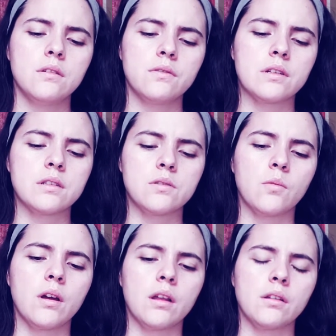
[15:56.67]
versus
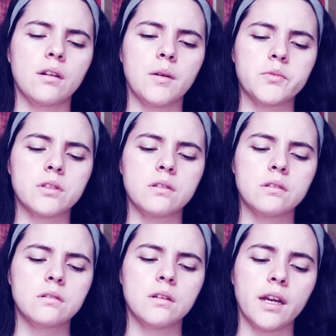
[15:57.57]
what other option?
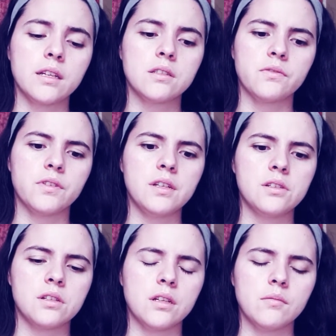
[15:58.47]
I guess to
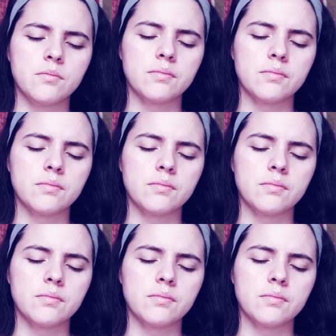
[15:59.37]
finish it,